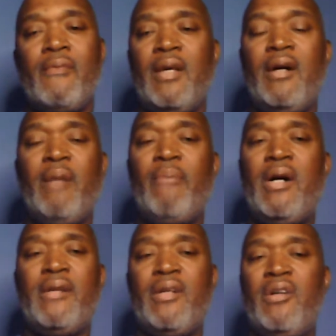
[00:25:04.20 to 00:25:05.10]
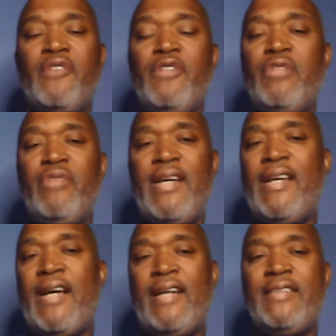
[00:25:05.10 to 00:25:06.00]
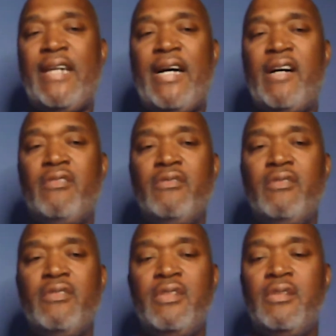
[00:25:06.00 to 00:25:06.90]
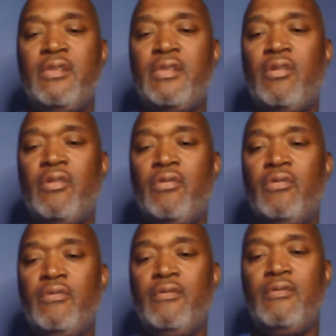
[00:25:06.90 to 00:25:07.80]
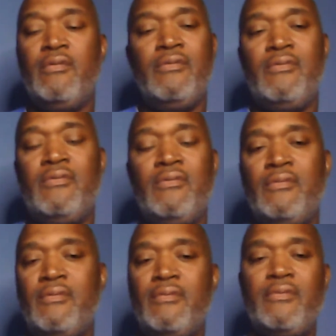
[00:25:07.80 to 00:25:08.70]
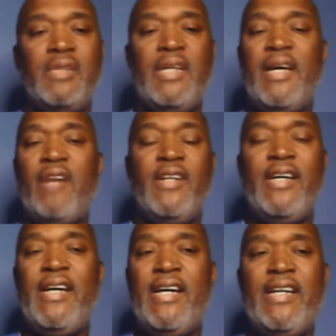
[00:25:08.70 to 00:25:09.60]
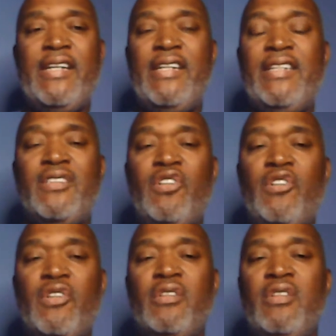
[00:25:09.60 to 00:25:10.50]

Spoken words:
Her mom don't agree with that lifestyle. So they already had internal